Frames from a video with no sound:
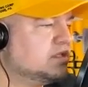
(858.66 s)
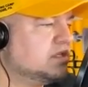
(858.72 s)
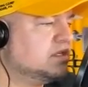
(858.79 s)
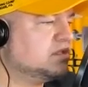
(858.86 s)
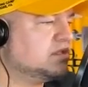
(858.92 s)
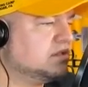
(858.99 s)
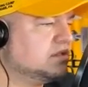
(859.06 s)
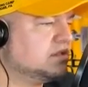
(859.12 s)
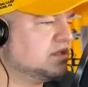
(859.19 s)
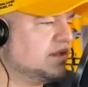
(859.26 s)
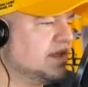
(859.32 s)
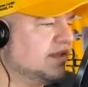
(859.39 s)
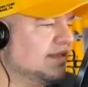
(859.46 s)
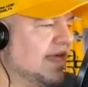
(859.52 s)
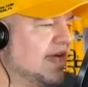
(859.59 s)
seasons, and
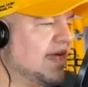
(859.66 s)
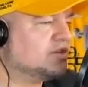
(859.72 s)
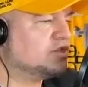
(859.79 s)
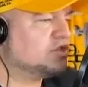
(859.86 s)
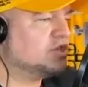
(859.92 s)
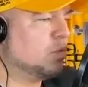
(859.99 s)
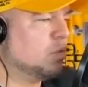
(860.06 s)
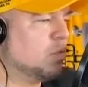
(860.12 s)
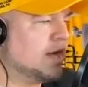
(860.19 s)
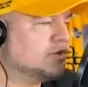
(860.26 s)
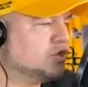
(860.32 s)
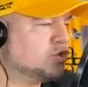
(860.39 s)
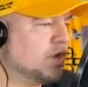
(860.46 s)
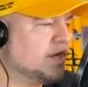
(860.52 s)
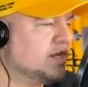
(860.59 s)
then last year, what
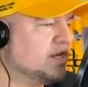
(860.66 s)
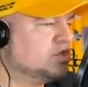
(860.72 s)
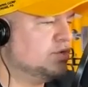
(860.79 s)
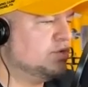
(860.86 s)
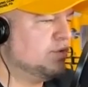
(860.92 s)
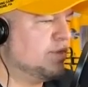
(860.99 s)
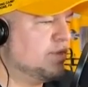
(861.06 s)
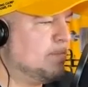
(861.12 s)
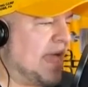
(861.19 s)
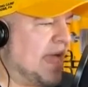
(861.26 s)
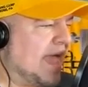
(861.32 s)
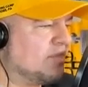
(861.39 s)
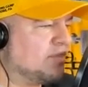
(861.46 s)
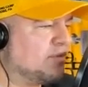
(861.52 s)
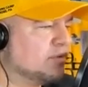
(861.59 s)
traded to the
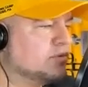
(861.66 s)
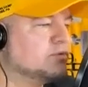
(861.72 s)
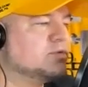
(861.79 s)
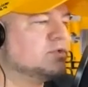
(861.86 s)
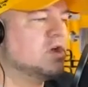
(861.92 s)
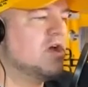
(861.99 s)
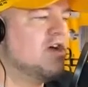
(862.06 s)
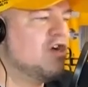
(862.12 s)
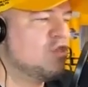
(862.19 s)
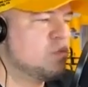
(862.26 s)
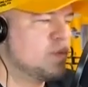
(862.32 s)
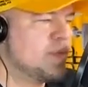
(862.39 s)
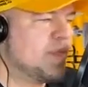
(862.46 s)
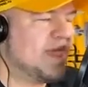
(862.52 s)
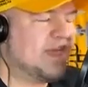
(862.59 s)
Panthers
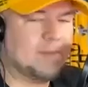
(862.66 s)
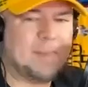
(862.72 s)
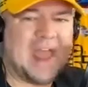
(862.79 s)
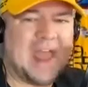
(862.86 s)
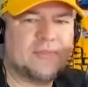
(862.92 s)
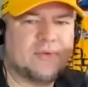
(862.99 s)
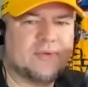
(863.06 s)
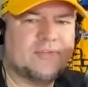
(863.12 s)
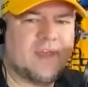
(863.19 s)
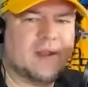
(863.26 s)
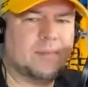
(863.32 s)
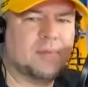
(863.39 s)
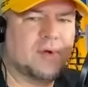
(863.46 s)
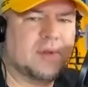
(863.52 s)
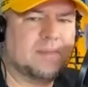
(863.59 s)
and the Panthers had
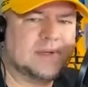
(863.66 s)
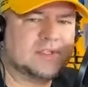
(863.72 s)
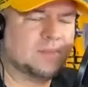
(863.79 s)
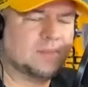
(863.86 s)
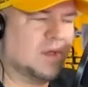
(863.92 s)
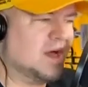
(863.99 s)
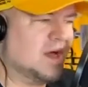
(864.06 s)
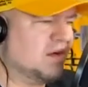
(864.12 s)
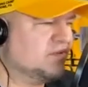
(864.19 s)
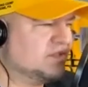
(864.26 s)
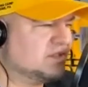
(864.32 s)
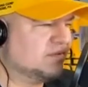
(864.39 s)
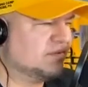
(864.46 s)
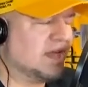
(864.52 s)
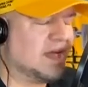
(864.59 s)
a pretty miserable
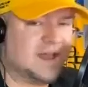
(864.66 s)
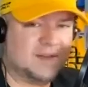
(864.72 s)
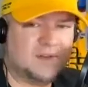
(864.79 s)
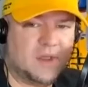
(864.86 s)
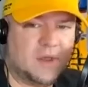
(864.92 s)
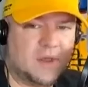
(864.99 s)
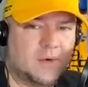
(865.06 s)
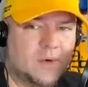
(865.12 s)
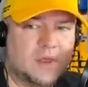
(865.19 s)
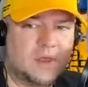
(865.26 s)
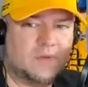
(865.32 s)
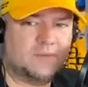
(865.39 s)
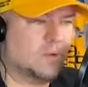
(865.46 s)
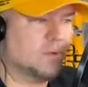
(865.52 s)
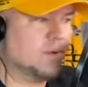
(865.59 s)
offensive line too,
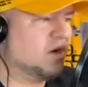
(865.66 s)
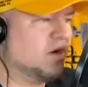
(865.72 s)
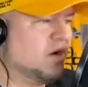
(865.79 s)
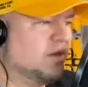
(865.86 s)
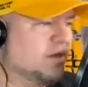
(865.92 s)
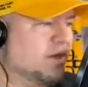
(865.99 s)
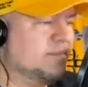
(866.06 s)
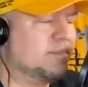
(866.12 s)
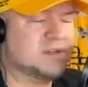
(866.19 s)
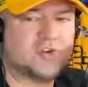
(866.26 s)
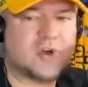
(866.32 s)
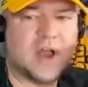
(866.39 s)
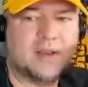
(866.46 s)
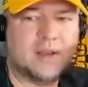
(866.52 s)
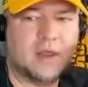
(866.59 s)
if you'll recall, and they've been
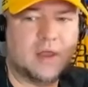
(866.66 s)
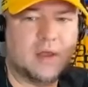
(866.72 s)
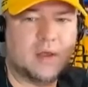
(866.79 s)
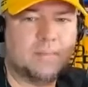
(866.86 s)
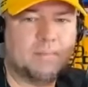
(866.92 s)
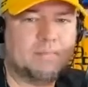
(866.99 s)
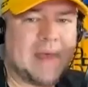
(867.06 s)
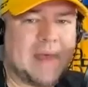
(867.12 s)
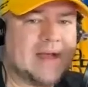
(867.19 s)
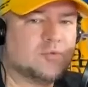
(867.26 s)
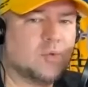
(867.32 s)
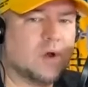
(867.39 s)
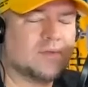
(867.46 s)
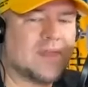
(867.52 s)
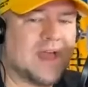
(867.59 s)
trying to
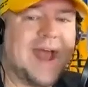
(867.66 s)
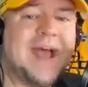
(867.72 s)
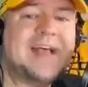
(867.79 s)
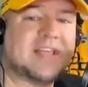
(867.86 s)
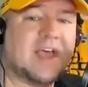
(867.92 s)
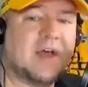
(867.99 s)
patchwork that, as